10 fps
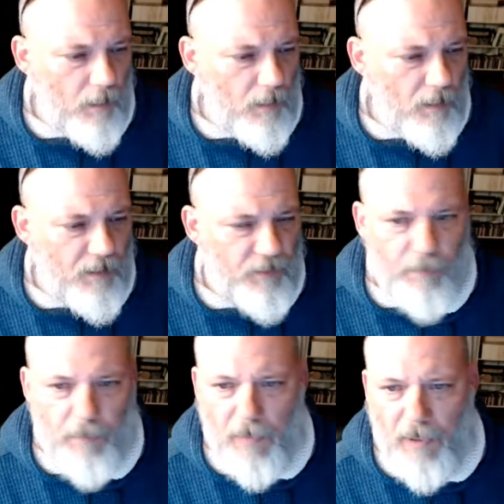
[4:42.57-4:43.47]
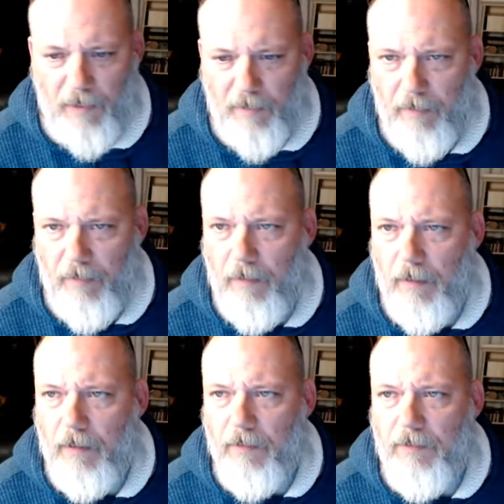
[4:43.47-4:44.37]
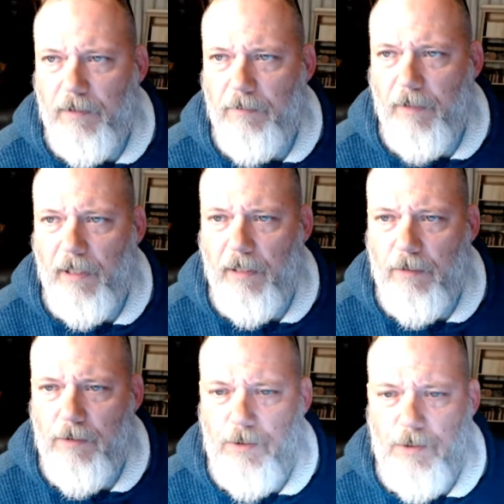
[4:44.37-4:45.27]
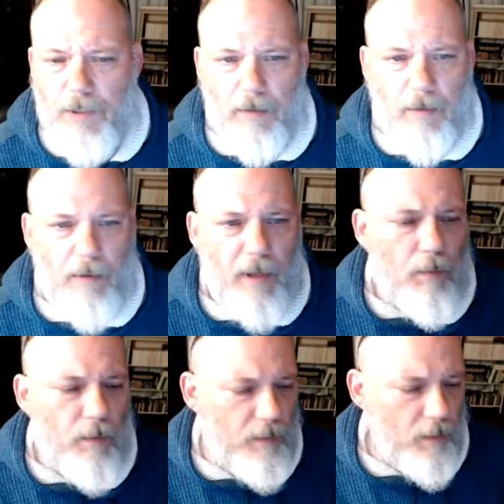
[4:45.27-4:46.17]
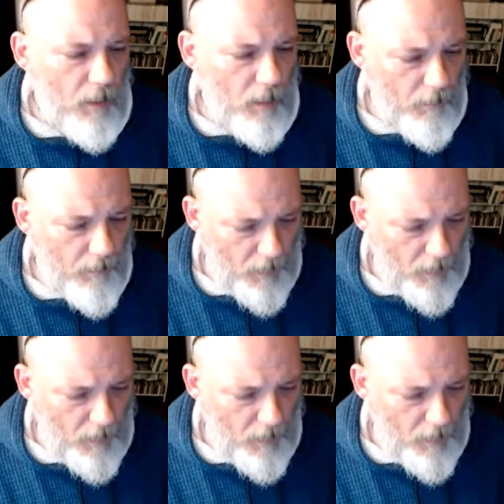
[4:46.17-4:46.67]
this month, and I'll see if I can share that with y'all,